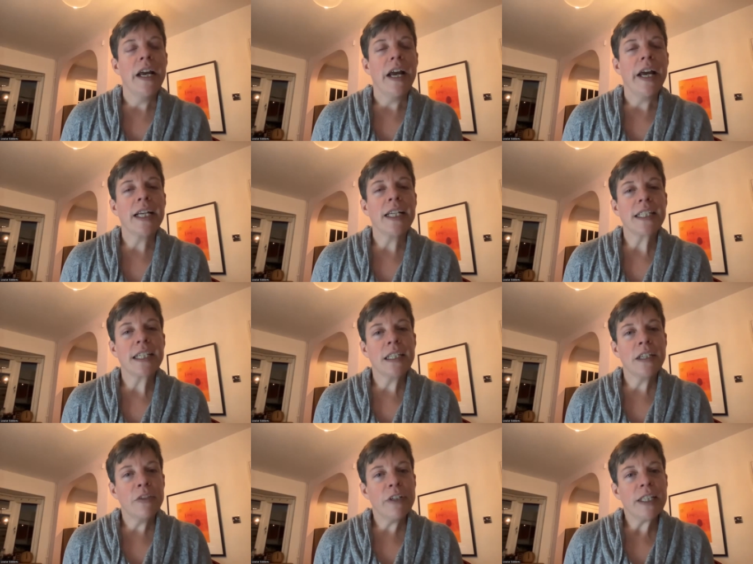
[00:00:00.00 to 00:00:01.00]
And I
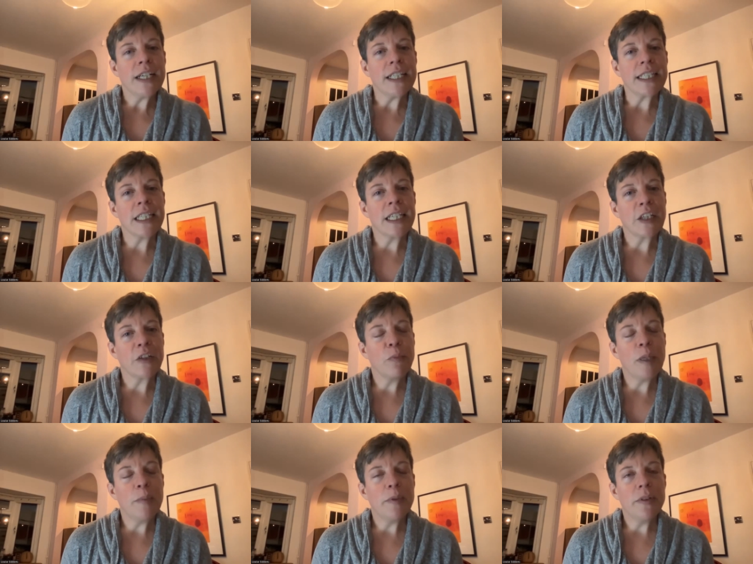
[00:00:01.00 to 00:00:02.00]
suddenly realized like if
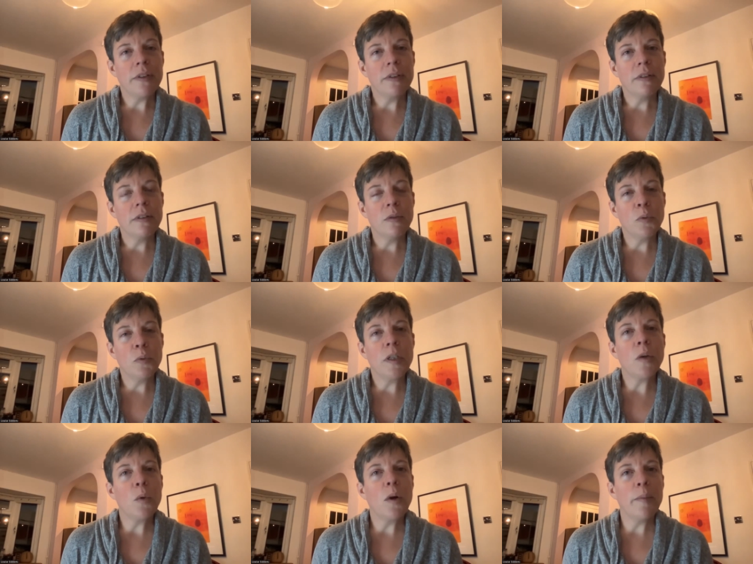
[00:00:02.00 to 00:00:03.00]
people
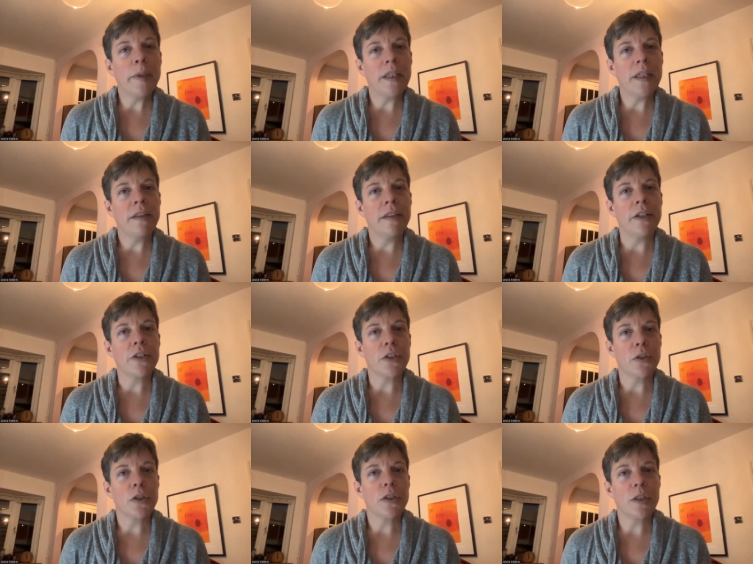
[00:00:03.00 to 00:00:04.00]
wouldn't want me in their
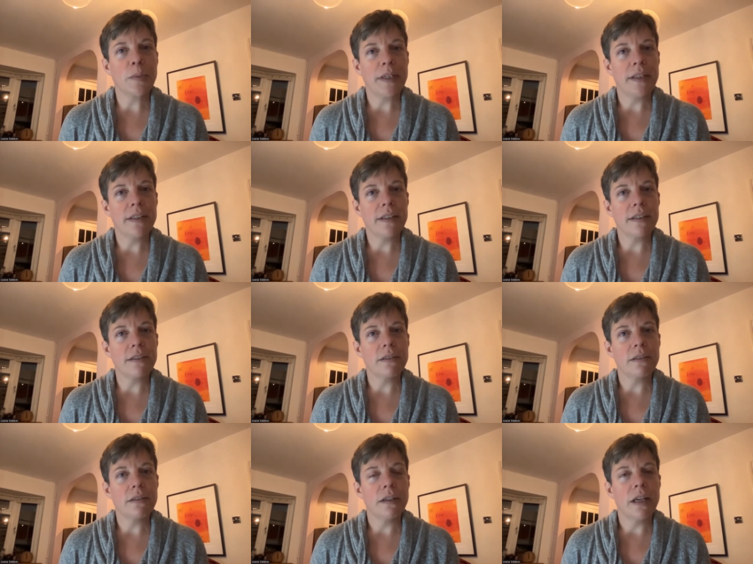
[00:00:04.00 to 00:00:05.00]
social space
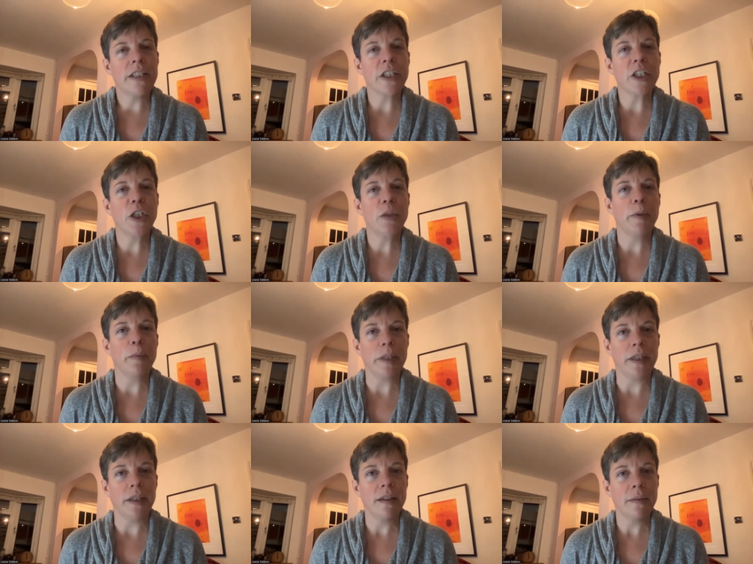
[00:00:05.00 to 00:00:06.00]
as a human
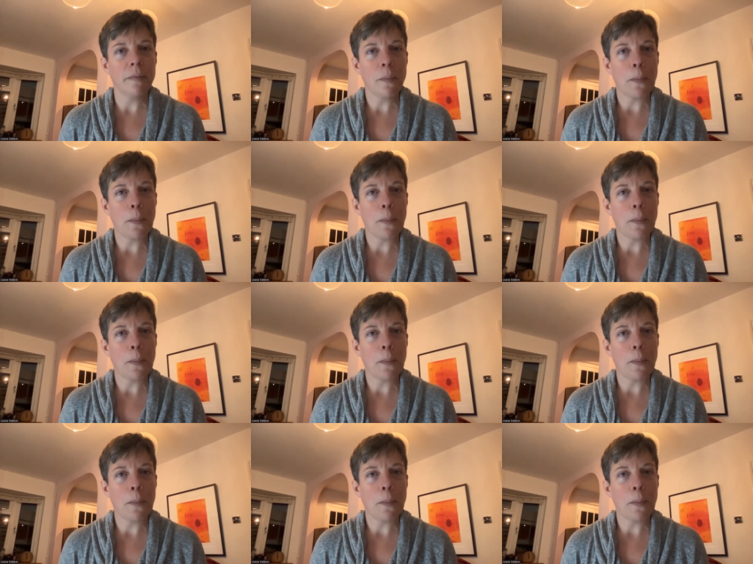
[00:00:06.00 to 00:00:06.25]
being,